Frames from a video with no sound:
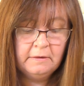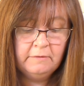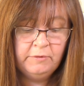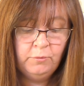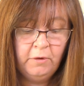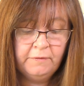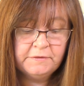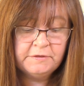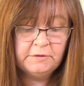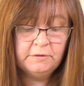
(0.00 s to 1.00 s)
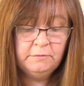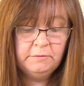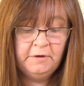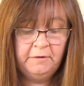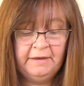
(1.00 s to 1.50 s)
If you want to,
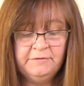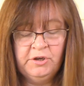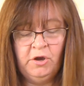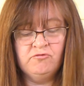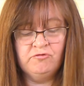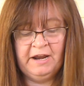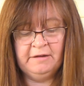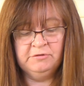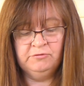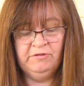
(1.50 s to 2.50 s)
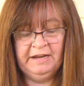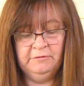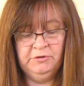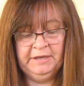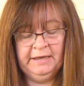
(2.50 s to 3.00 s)
you don't have to go round and
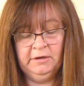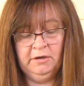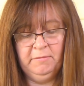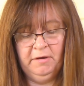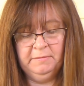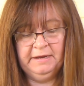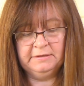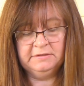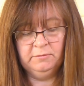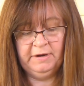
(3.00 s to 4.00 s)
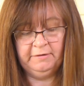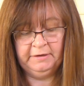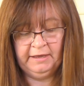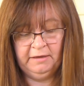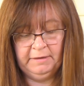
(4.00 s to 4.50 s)
round. You can come up next to where I
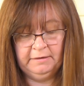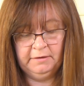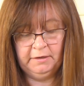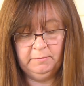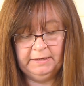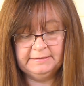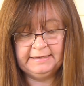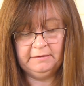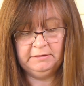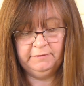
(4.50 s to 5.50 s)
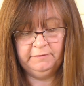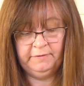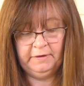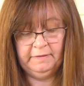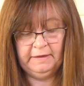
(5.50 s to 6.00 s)
came out and go back down. If you
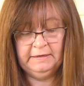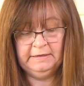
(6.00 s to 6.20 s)
find that